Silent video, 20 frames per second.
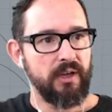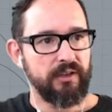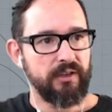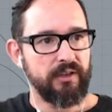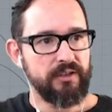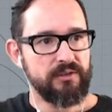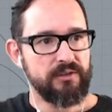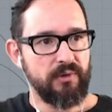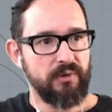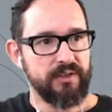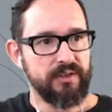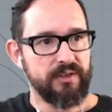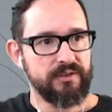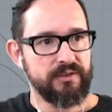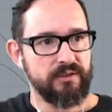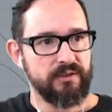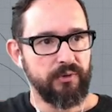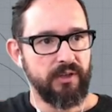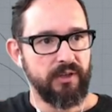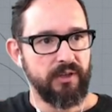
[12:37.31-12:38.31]
these
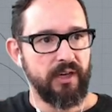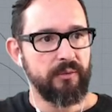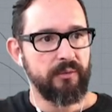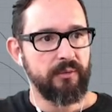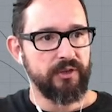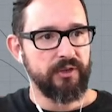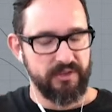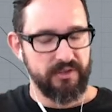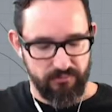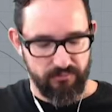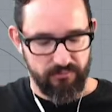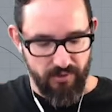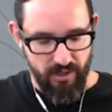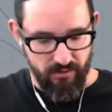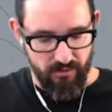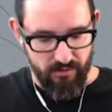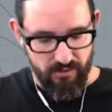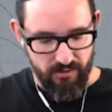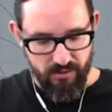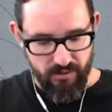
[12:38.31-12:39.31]
ones with 8 points as
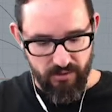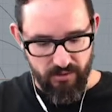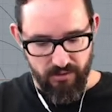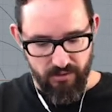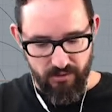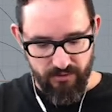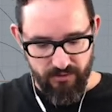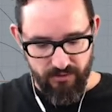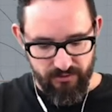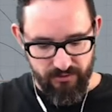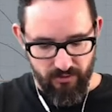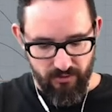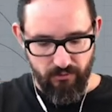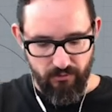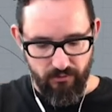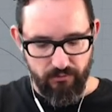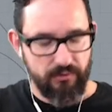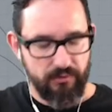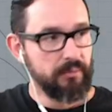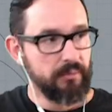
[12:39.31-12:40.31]
well.
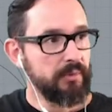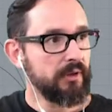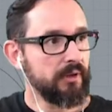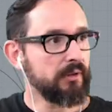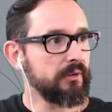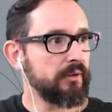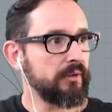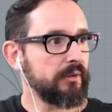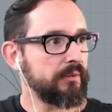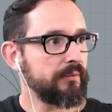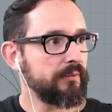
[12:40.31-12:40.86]
So rebuild.